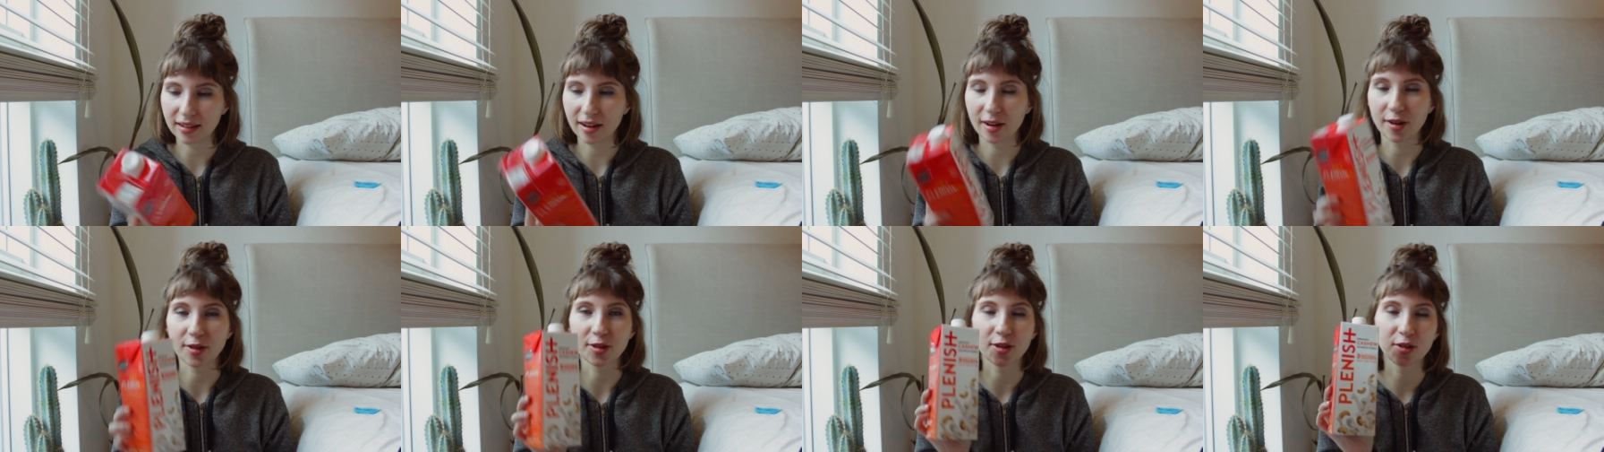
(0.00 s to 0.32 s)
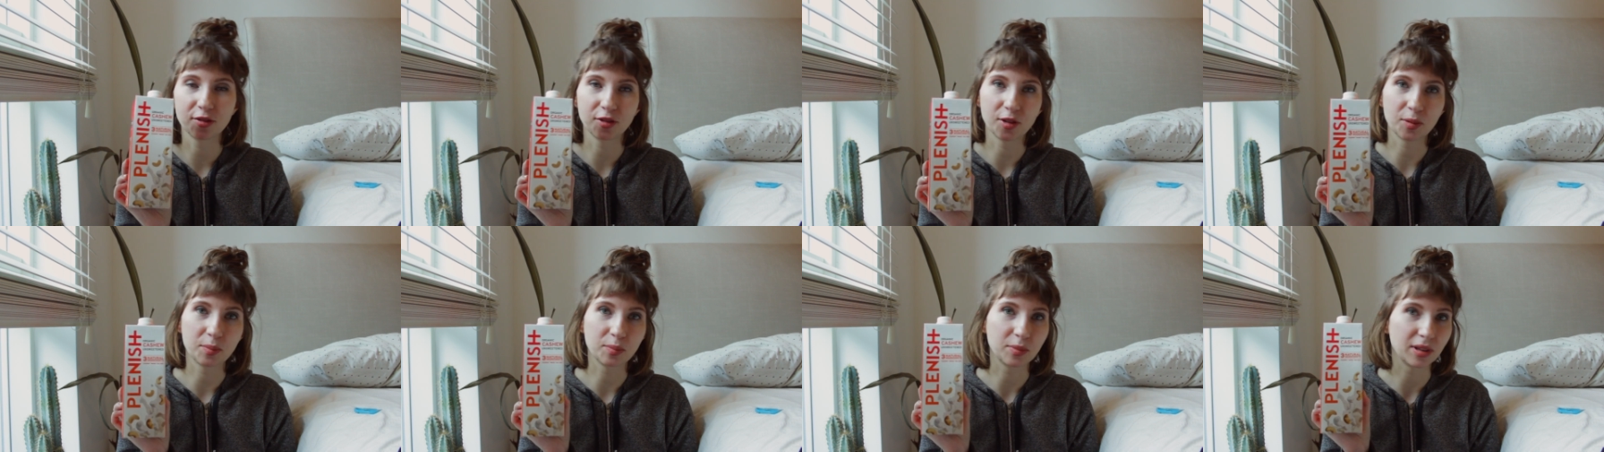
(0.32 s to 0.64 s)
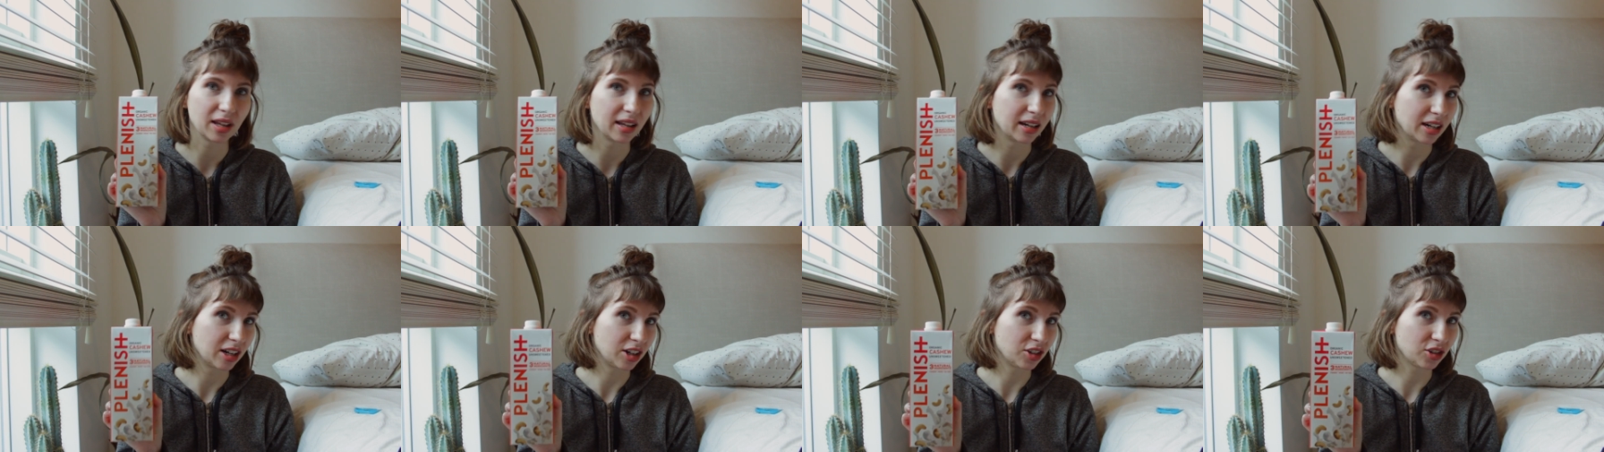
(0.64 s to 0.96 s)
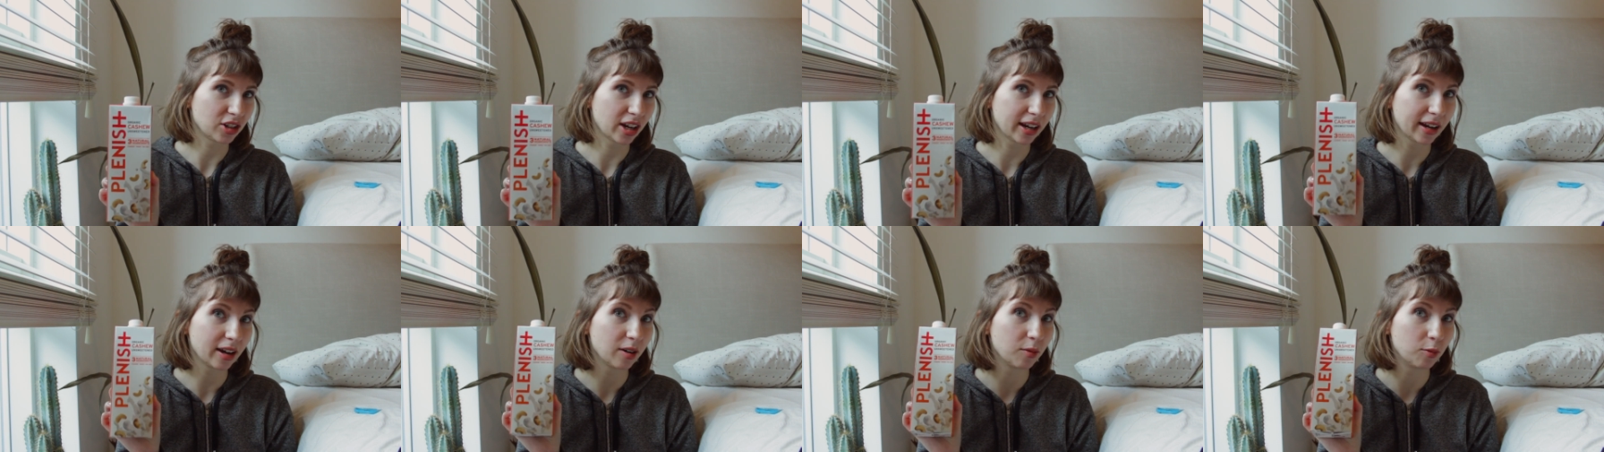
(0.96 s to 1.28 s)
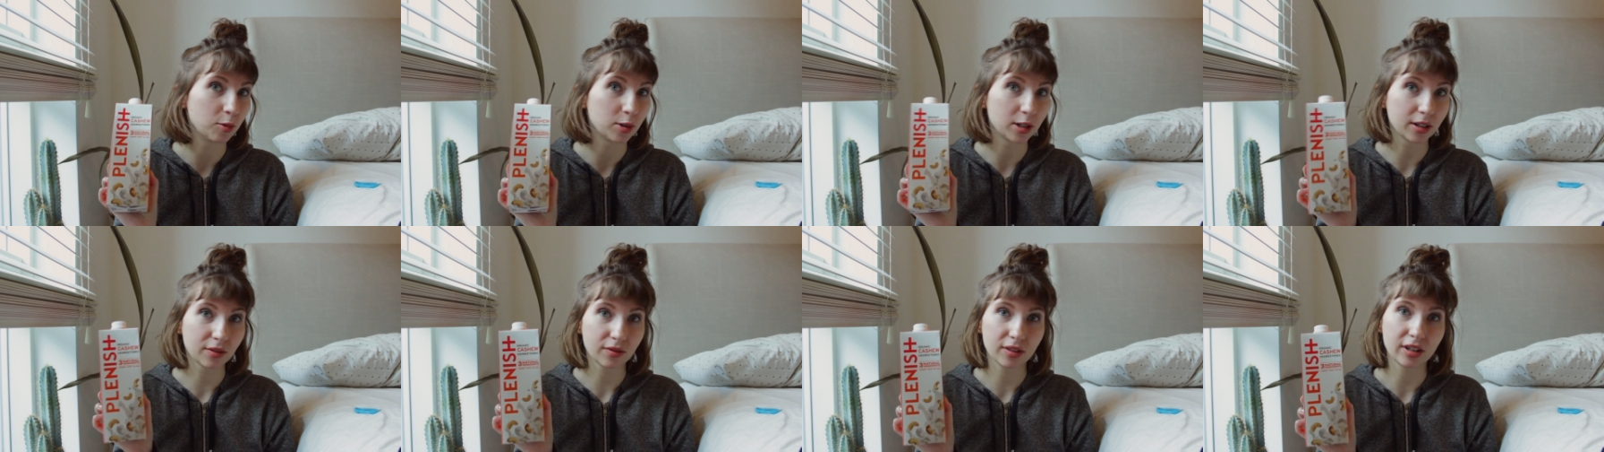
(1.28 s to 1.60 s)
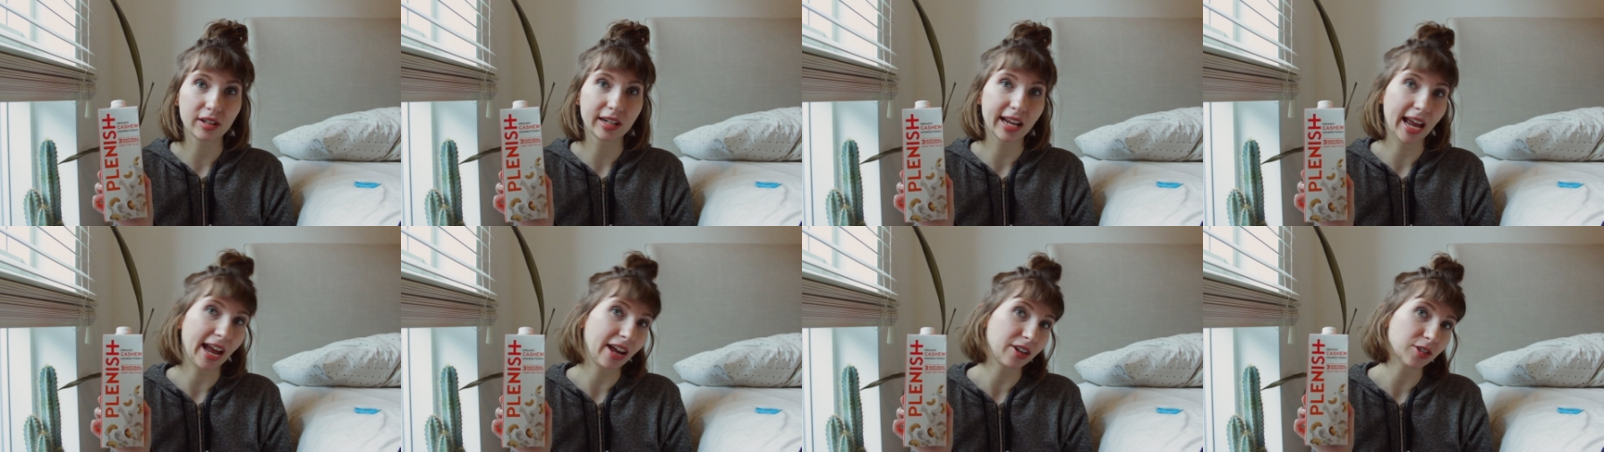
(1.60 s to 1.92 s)
also from Plenish. I got one of their
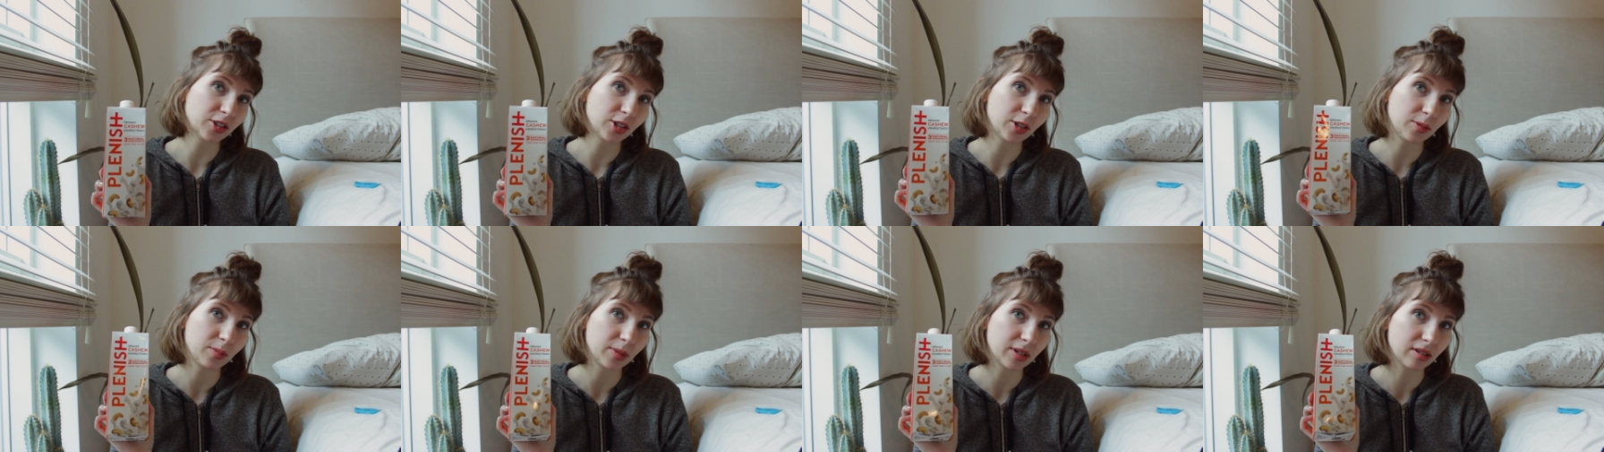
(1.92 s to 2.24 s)
cashew